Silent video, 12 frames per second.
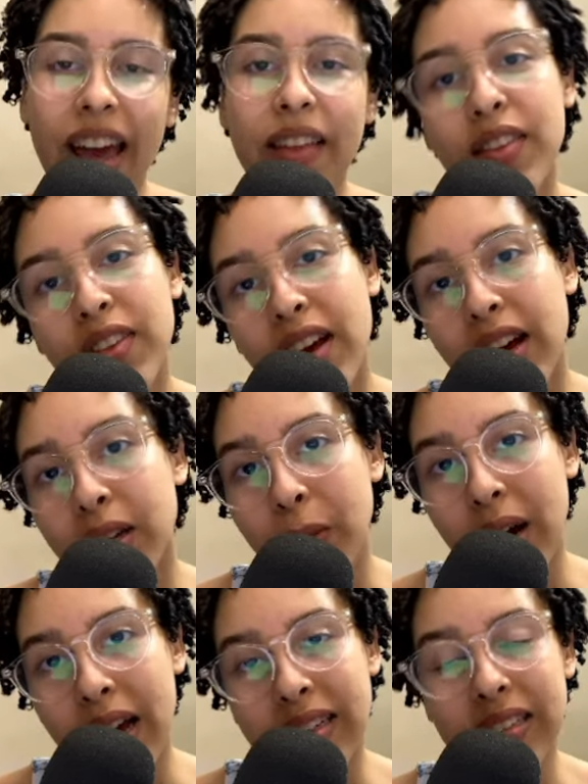And the third
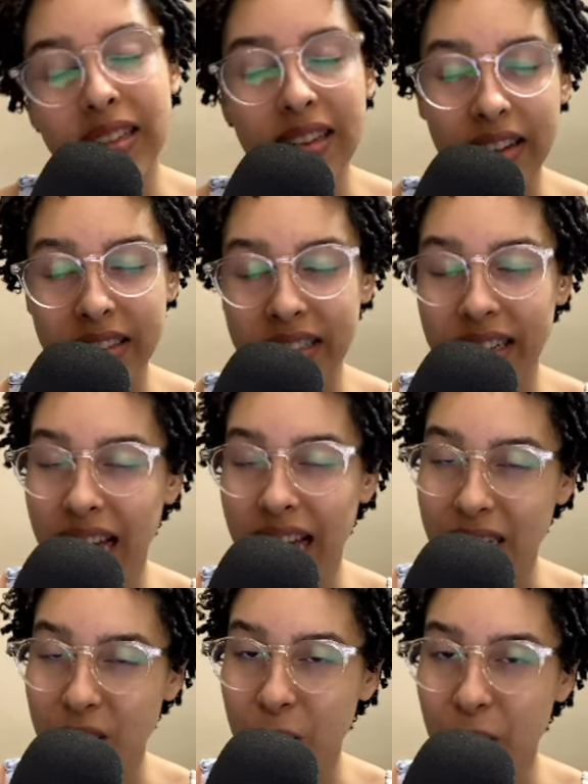one, the third and
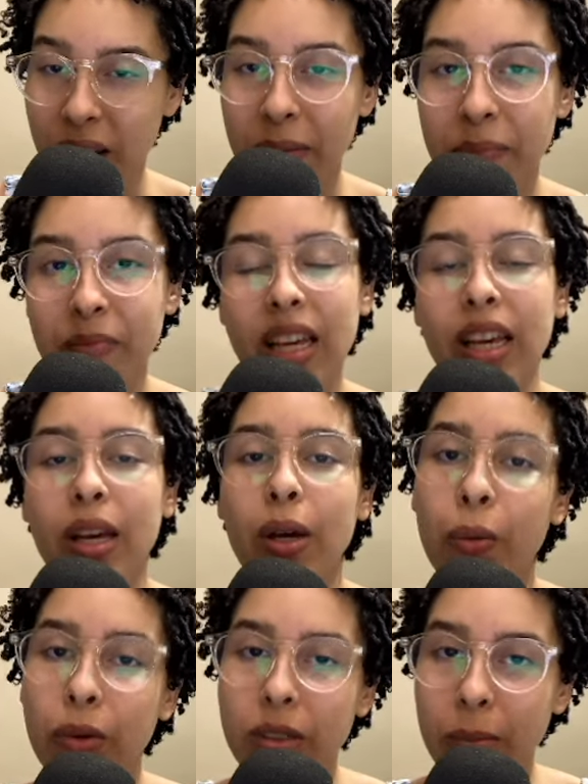last one,
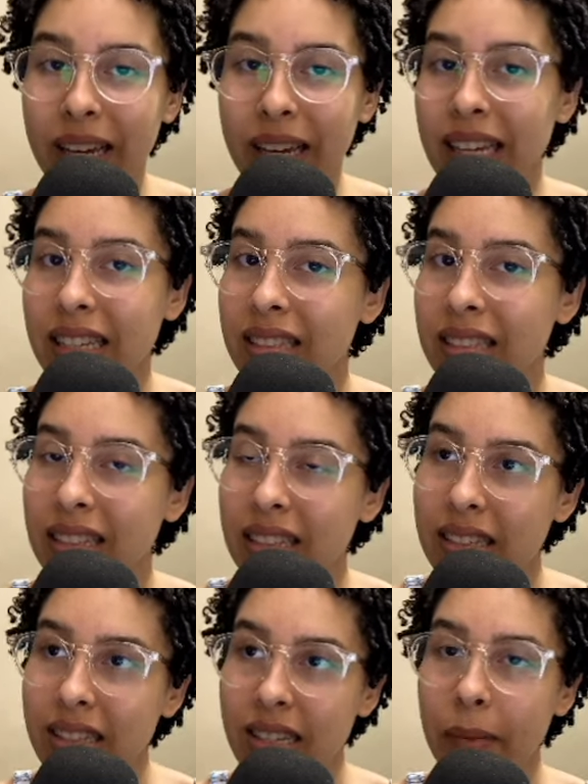would be in
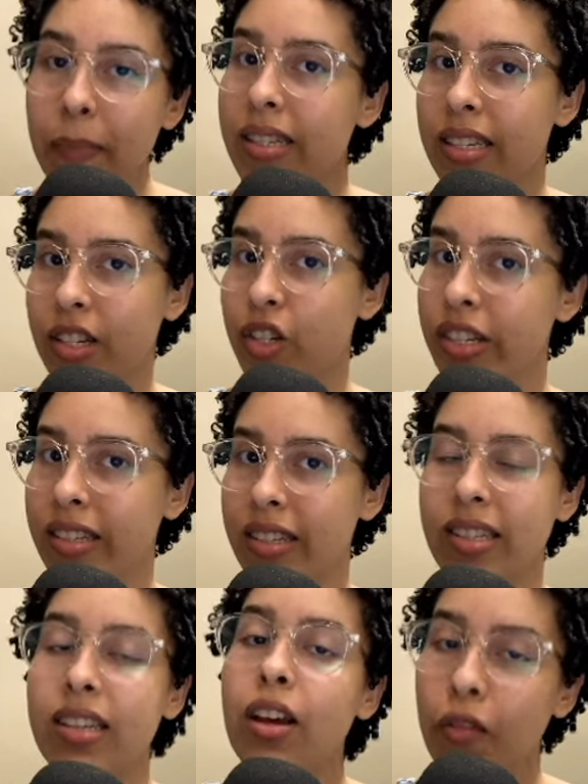
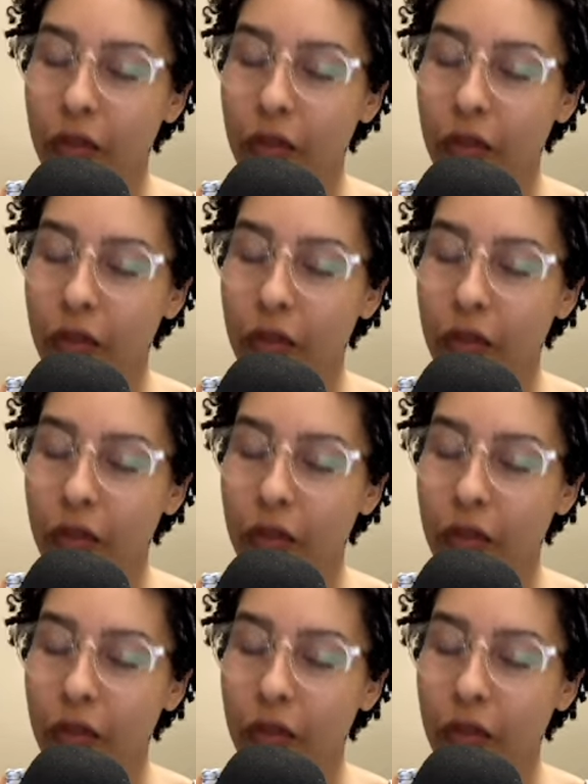suppositions.